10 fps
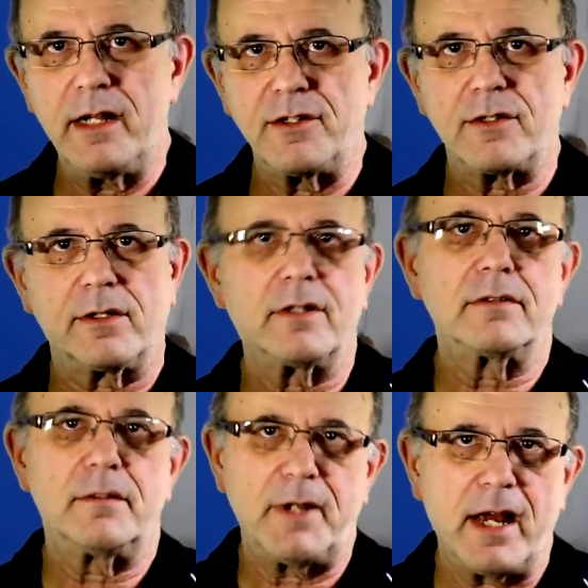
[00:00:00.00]
ages, although
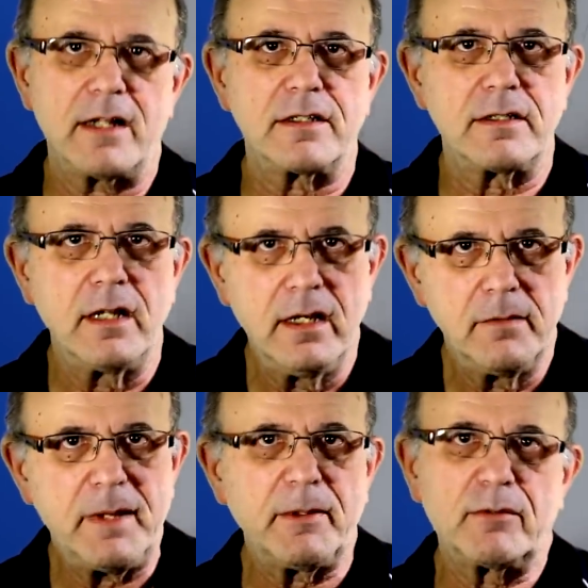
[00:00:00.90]
to be honest,
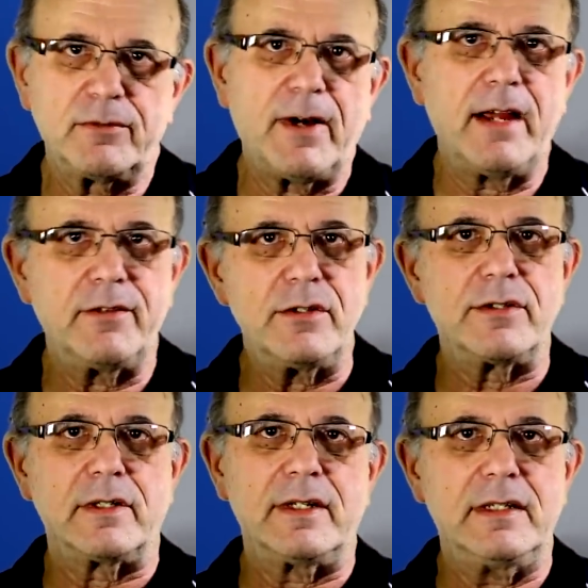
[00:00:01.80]
people over 5
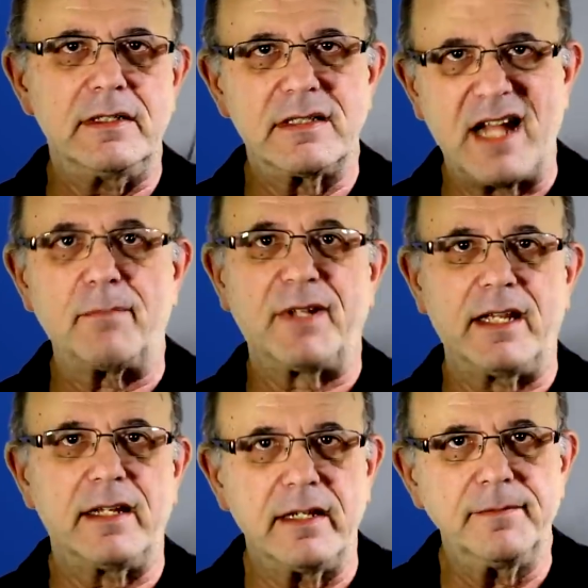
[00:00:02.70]
usually stop
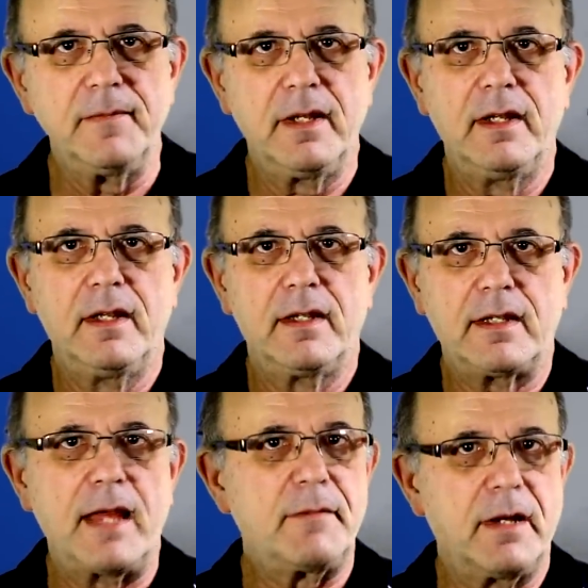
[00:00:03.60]
playing it.
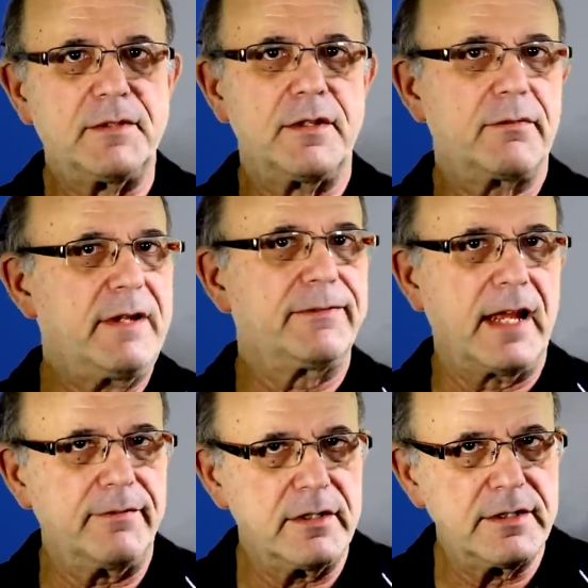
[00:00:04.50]
The game comes in 3
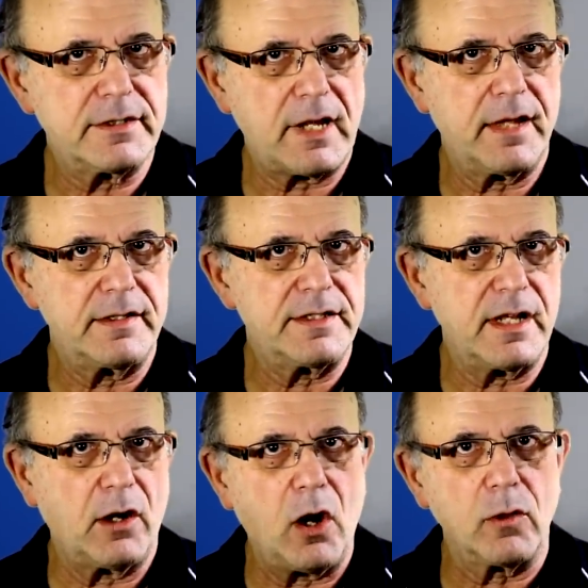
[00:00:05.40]
flavors. This is
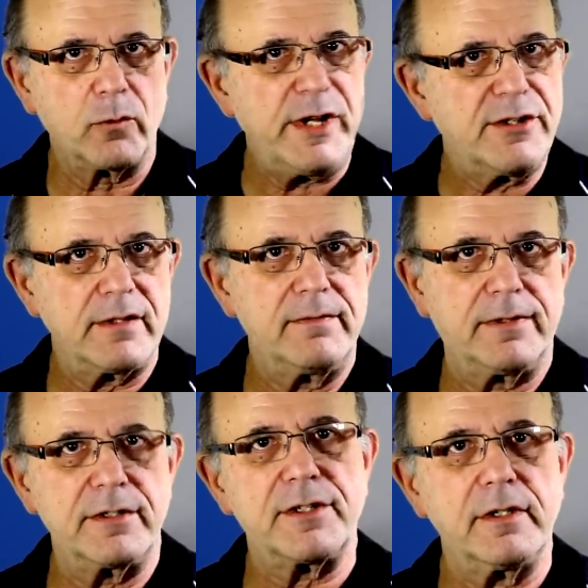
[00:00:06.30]
the all-region
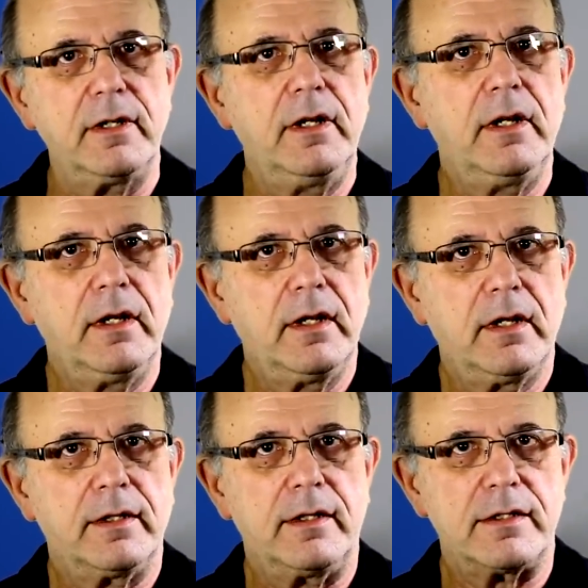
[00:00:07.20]
version.
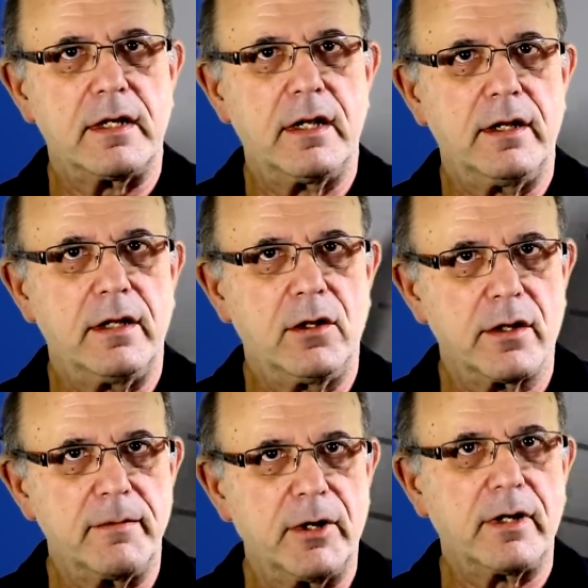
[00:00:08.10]
There's a
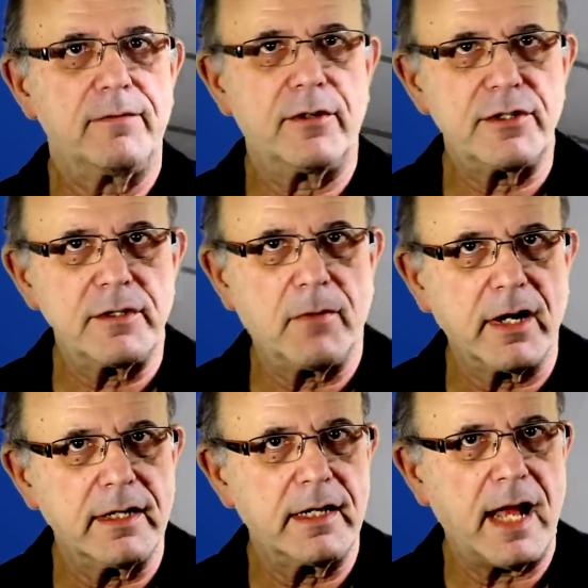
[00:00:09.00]
North American version
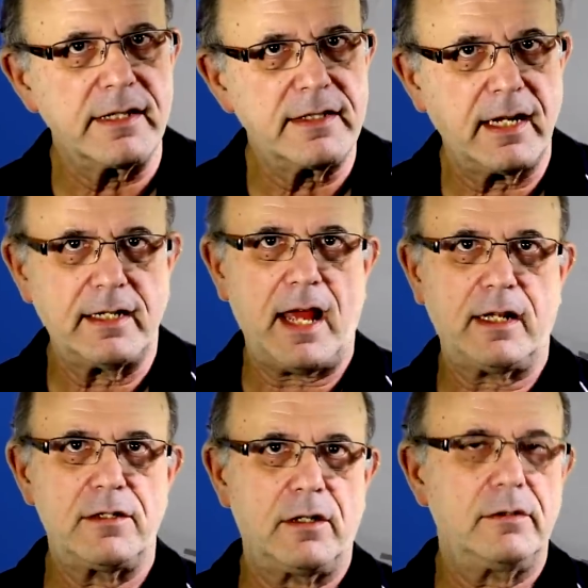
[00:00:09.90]
marketed as
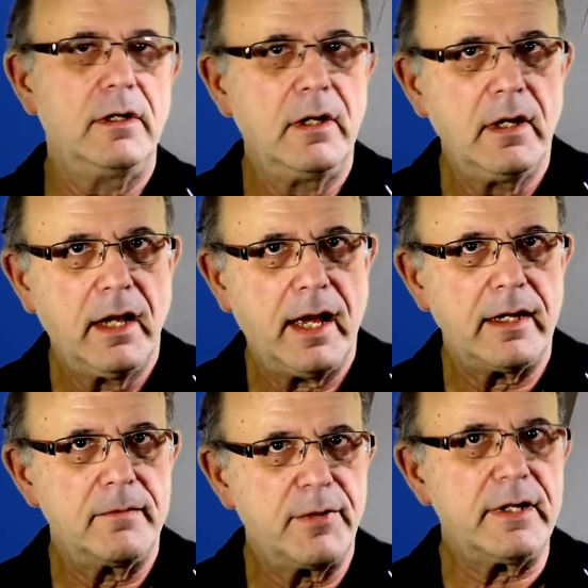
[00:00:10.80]
Tic-tac-toe,
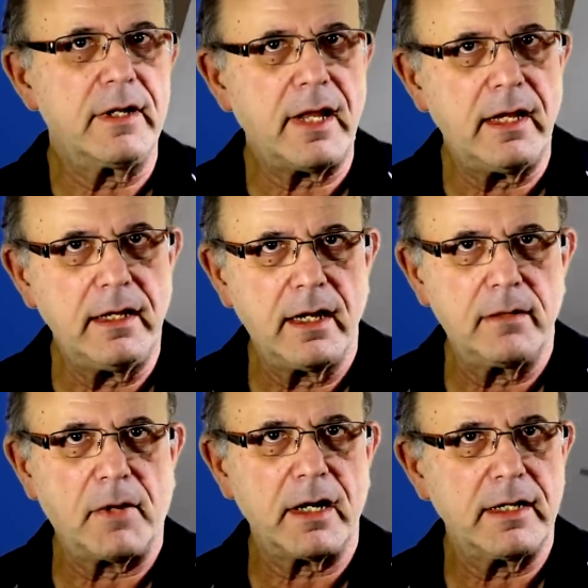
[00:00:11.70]
and in Britain they
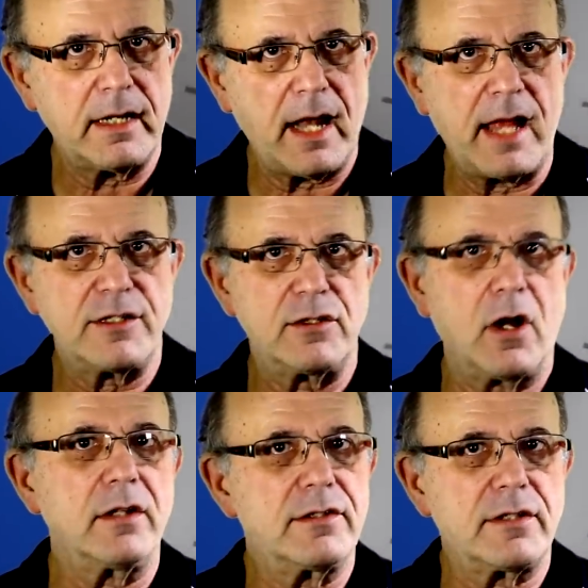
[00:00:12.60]
marketed as
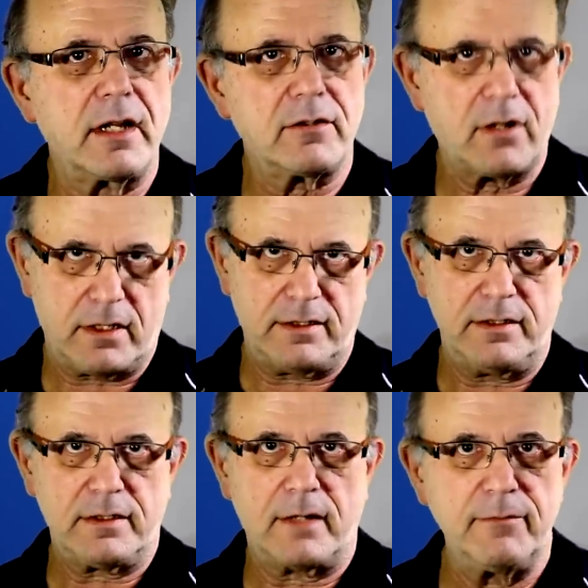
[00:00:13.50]
Noughts and
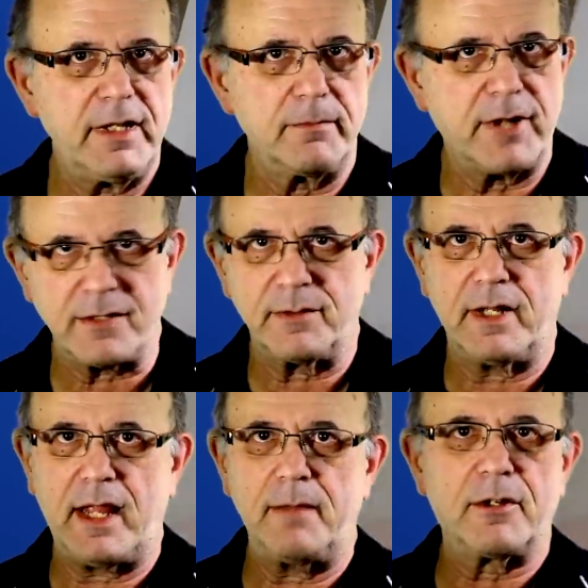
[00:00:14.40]
Crosses. I'm really impressed with the
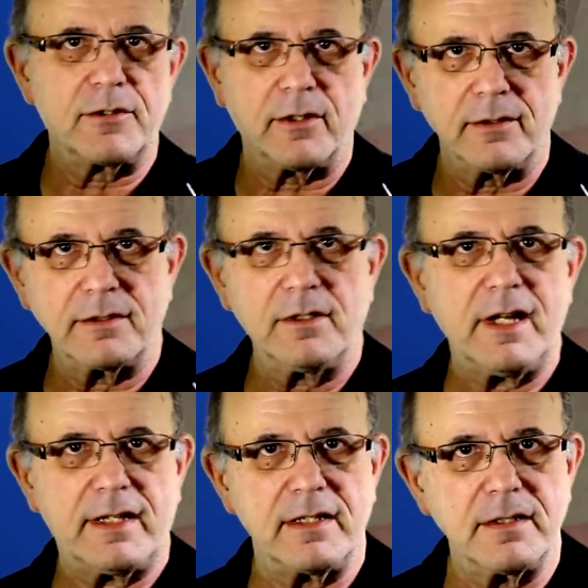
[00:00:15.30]
game controllers.
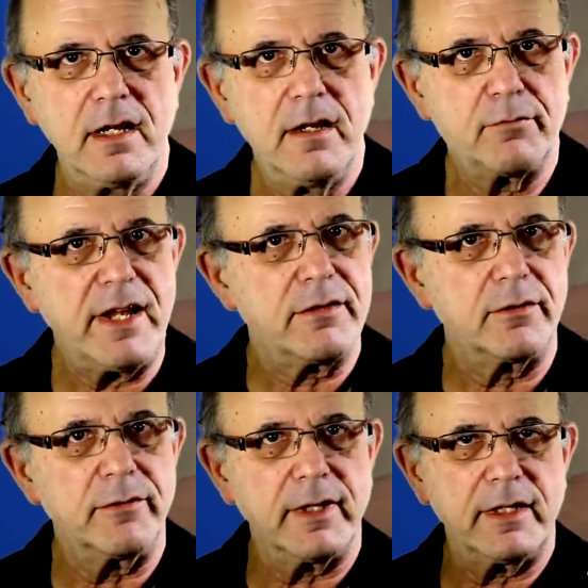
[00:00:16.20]
Look at this.
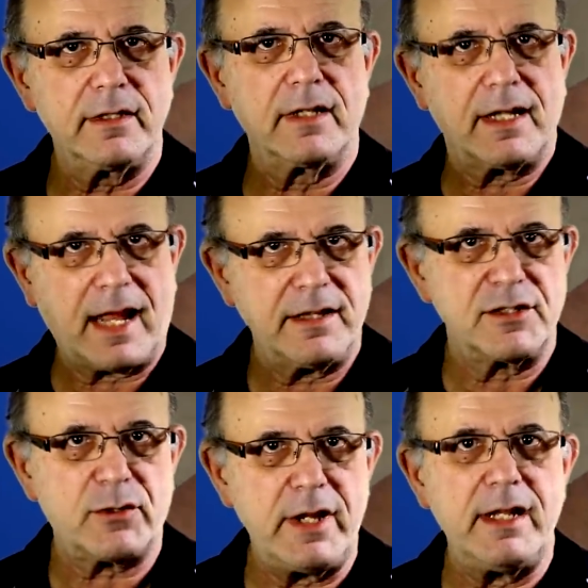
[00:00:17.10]
Breakthrough, really. Like the
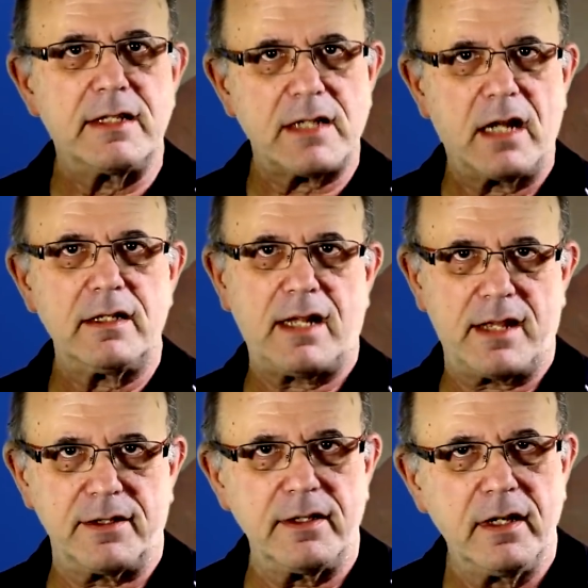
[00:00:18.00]
screen, it's
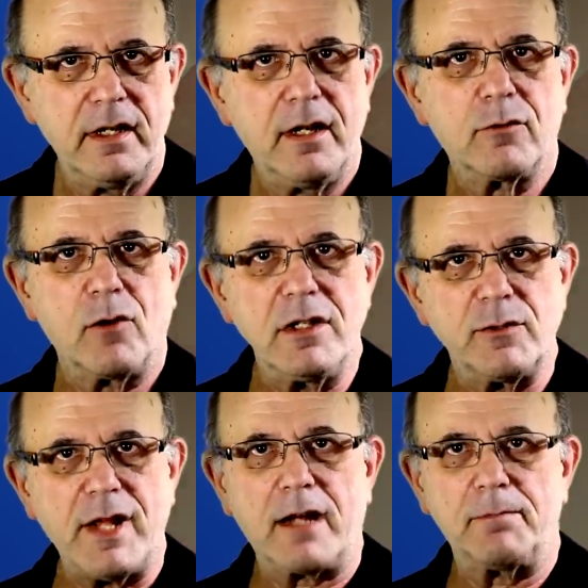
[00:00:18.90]
untethered. Runs
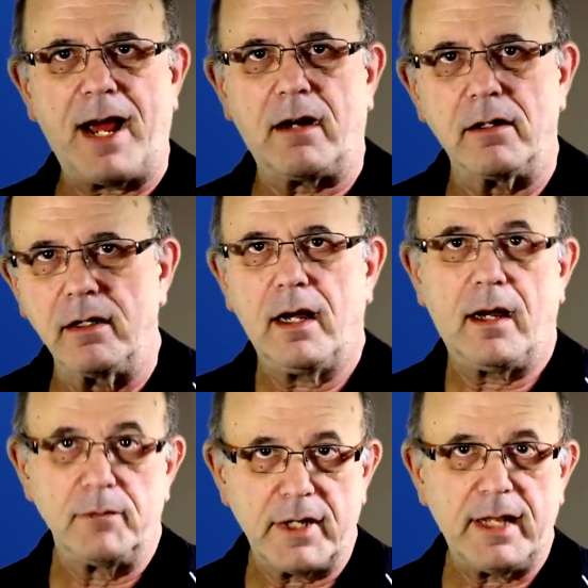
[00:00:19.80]
without power.
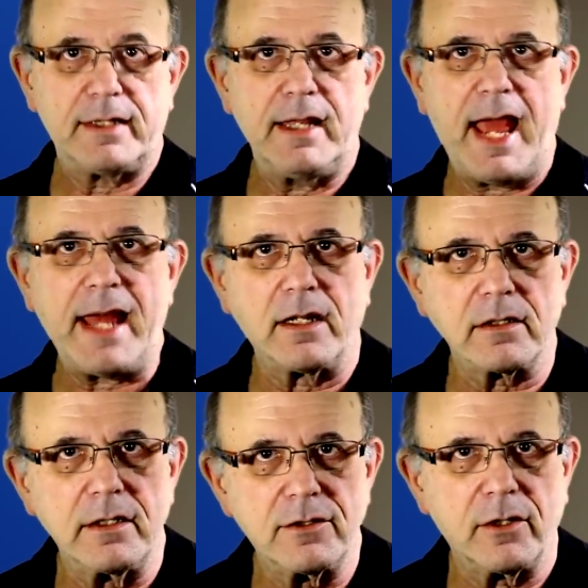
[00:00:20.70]
I'm looking at the
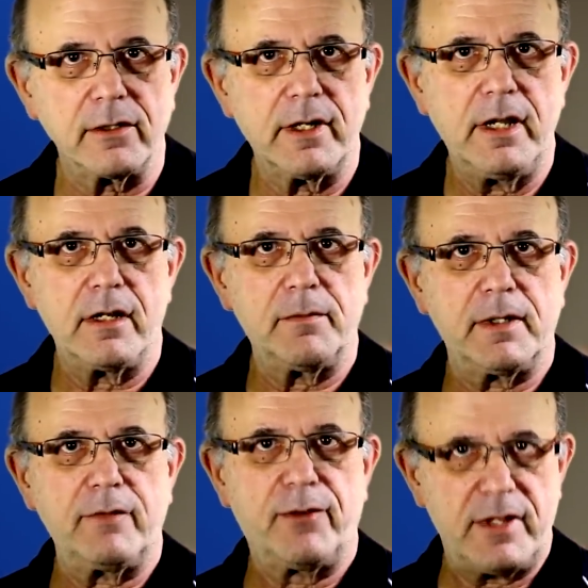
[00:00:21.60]
adult controller here,
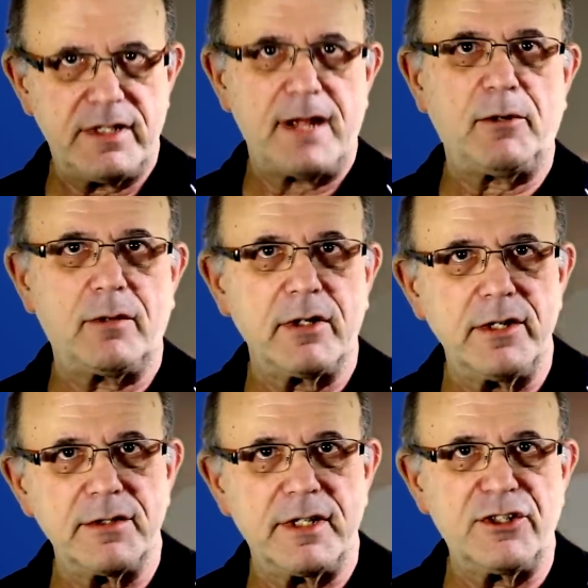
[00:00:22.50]
but for this demo, I want to use the